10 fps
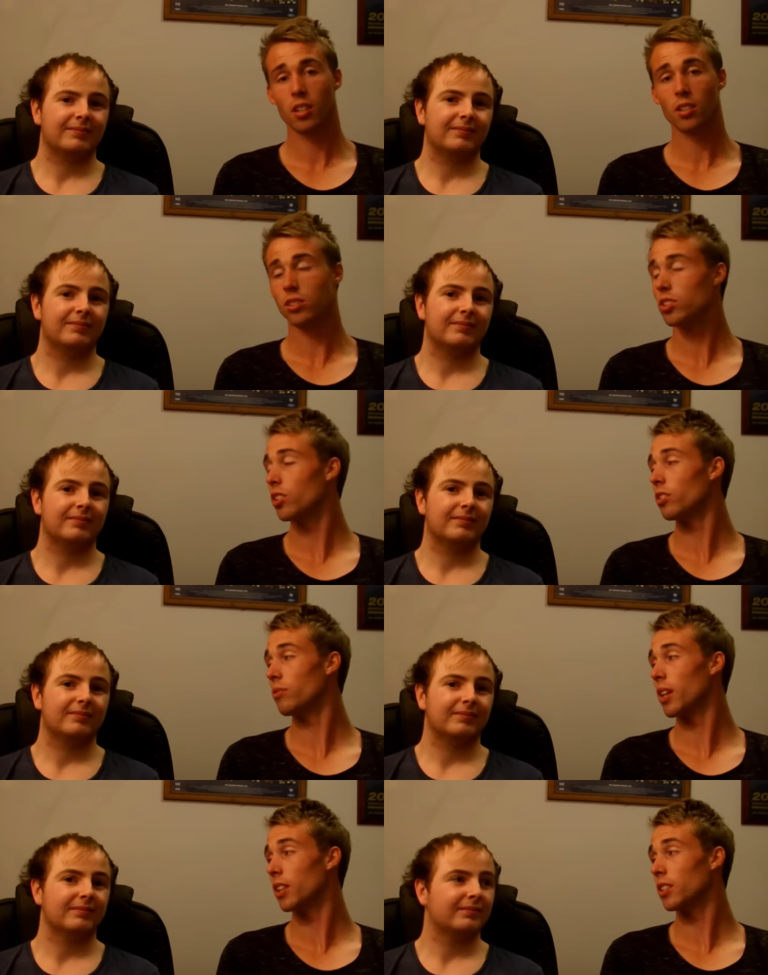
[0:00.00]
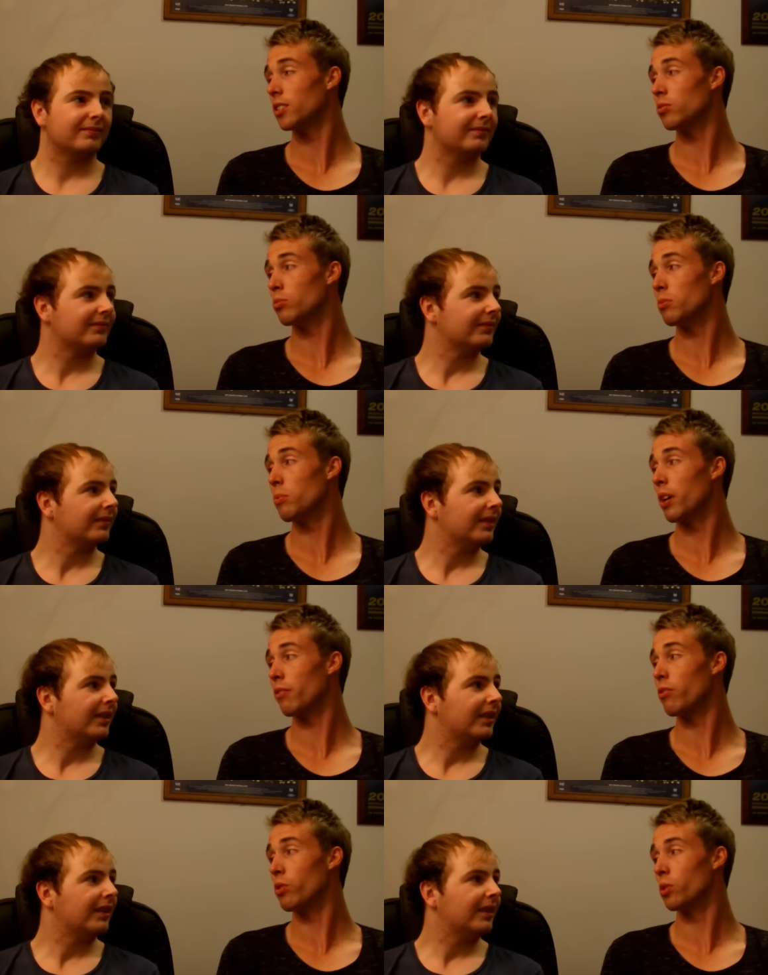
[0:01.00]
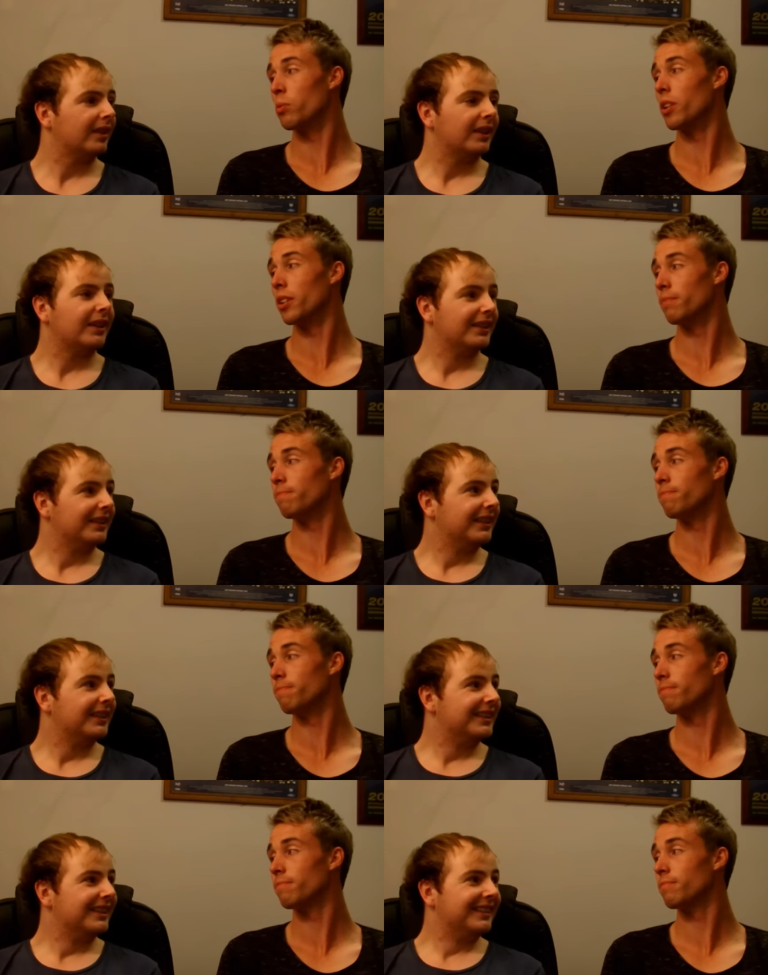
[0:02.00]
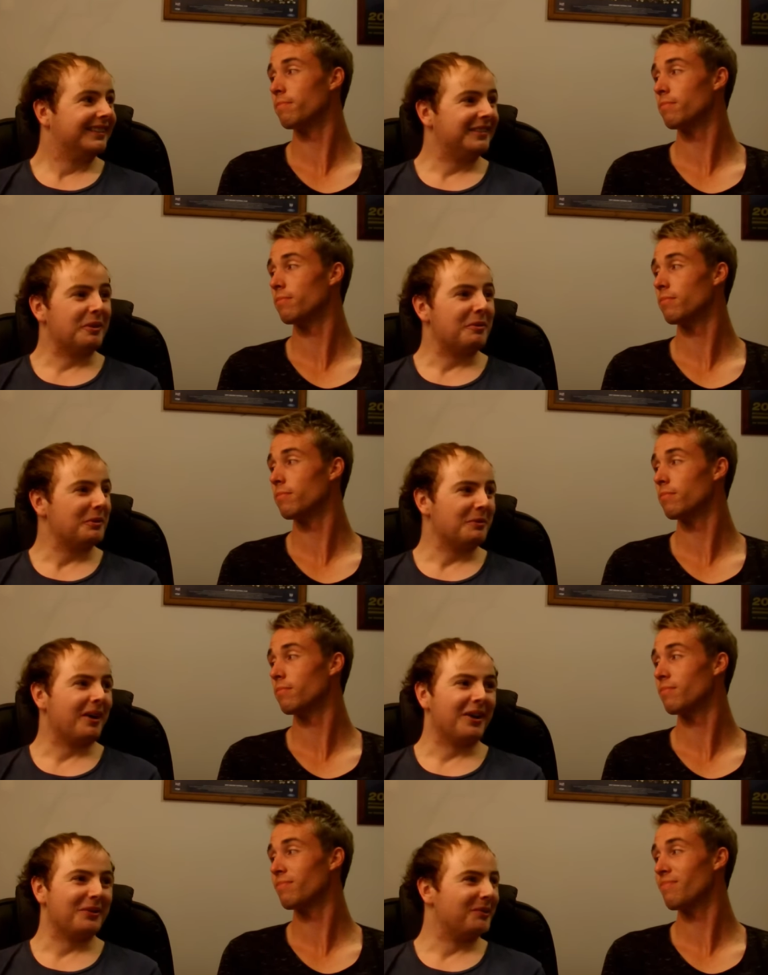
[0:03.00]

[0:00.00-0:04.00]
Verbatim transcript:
Speaker 1: because Schoenmakers will be playing forward, won't he? He won't be playing